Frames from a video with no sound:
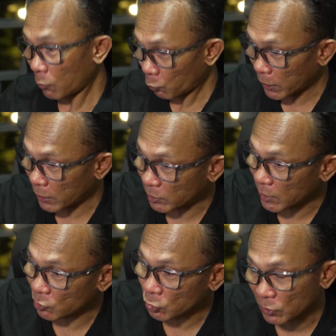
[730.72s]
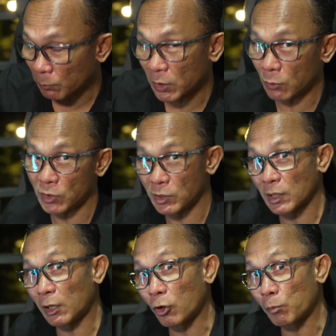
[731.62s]
when attached to something which is
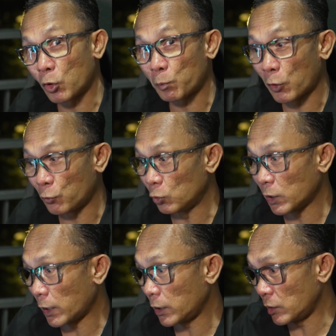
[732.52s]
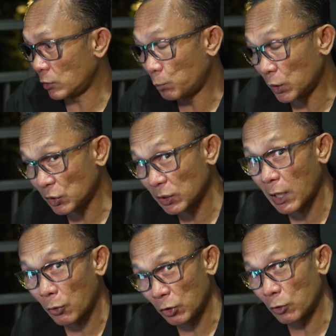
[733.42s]
a lot more powerful, like this Person
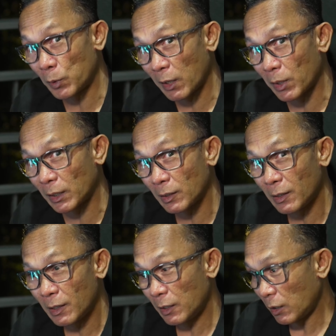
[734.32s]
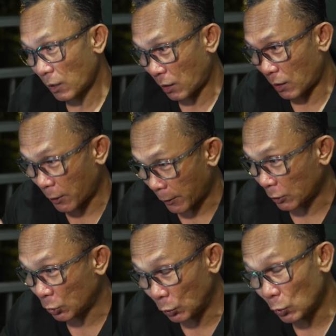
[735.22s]
Audio Playmate
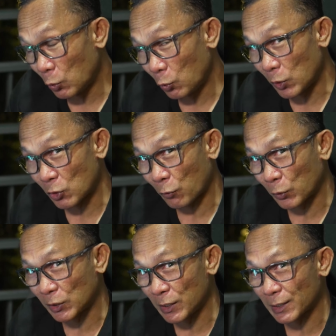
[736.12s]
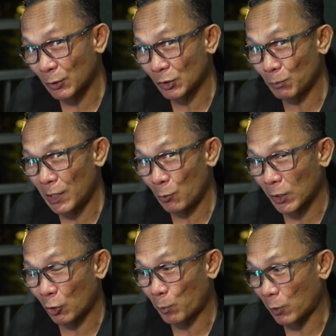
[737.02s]
2, which offer 3000
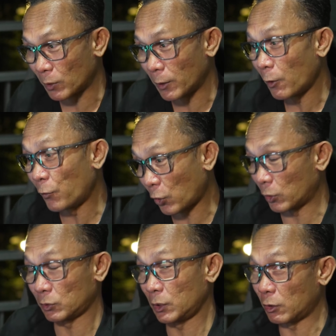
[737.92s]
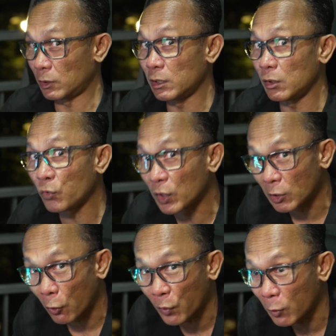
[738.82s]
milliwatt of power. Of course, the
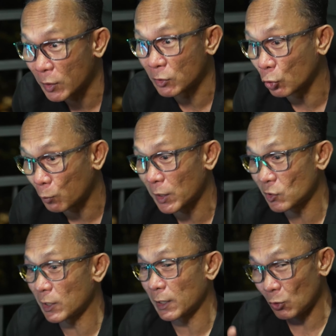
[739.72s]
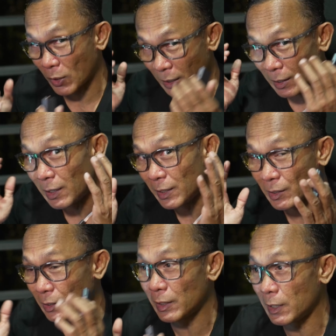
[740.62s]
difference of power is so much that you can
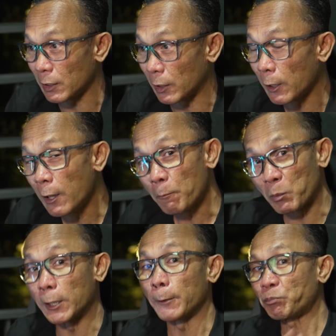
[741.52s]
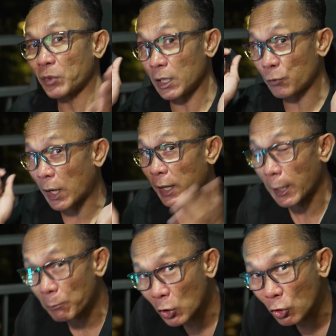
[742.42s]
literally hear it. But if I
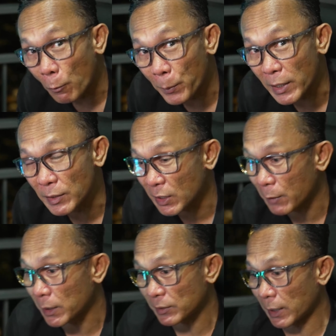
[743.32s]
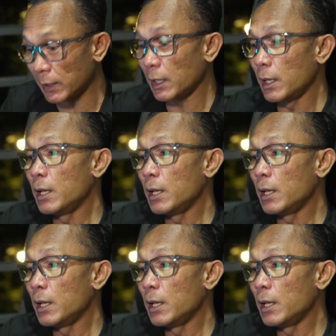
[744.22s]
am not comparing side by side,